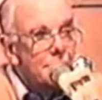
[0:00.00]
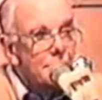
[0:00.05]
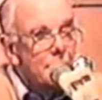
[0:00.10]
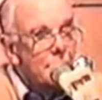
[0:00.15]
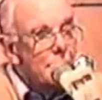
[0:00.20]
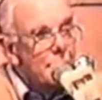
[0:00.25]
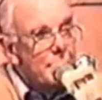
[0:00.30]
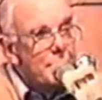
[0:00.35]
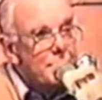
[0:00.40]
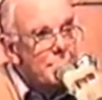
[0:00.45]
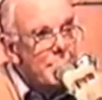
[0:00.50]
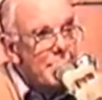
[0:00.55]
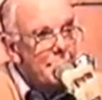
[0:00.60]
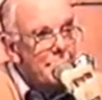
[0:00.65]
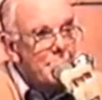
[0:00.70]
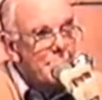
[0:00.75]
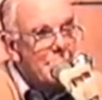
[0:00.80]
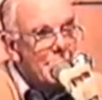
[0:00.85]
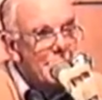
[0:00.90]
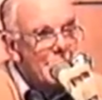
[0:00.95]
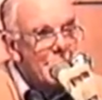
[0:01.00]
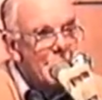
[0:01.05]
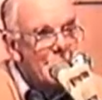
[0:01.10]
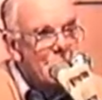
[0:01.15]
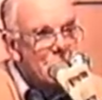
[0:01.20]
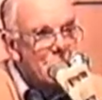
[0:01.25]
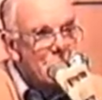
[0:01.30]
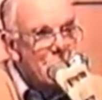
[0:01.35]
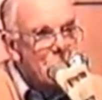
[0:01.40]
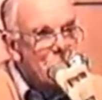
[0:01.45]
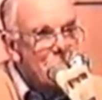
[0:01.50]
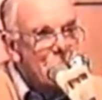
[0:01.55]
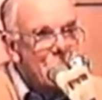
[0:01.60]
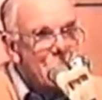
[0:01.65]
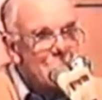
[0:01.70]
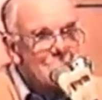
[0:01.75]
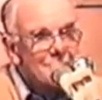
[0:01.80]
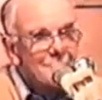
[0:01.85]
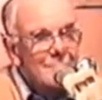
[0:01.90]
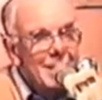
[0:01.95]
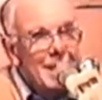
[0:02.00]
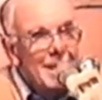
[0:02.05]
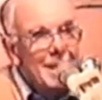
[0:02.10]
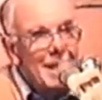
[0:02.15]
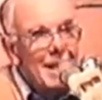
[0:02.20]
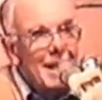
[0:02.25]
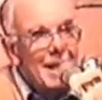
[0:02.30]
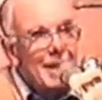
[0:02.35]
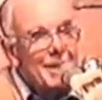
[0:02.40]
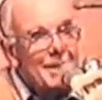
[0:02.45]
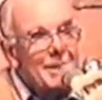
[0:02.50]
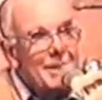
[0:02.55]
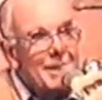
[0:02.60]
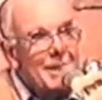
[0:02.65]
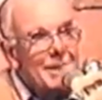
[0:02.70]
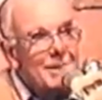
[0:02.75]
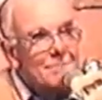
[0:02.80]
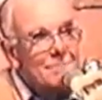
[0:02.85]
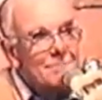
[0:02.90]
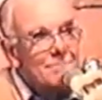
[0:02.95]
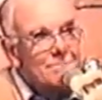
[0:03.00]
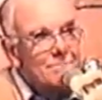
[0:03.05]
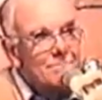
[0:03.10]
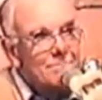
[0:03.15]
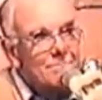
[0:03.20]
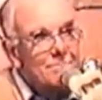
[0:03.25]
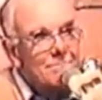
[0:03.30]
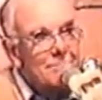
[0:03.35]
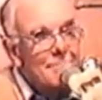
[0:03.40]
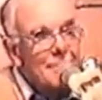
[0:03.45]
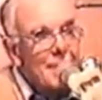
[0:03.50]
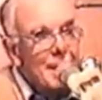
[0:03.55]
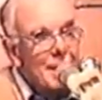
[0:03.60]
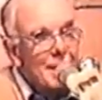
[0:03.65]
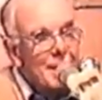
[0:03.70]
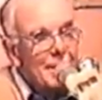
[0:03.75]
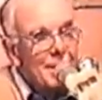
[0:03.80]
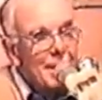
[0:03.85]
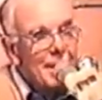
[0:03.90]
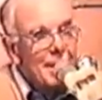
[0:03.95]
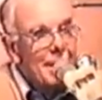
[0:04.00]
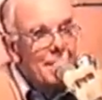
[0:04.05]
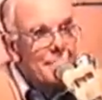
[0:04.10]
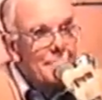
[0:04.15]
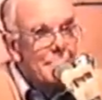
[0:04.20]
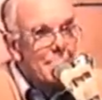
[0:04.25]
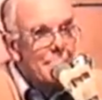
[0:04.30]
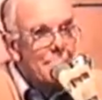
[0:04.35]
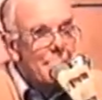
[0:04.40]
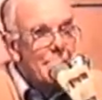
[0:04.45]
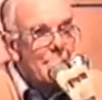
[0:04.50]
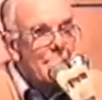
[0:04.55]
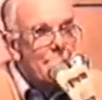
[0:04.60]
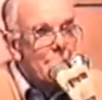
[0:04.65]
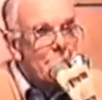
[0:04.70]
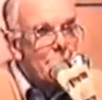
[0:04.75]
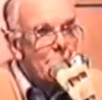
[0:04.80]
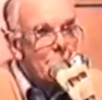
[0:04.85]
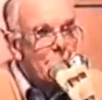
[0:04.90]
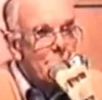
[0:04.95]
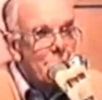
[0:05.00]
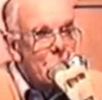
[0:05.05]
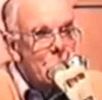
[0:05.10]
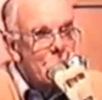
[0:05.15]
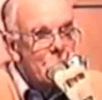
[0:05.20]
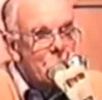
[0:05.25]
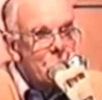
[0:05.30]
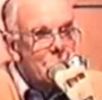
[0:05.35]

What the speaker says: All these chaps are millionaires, except me. And then later he met up with old Stokes,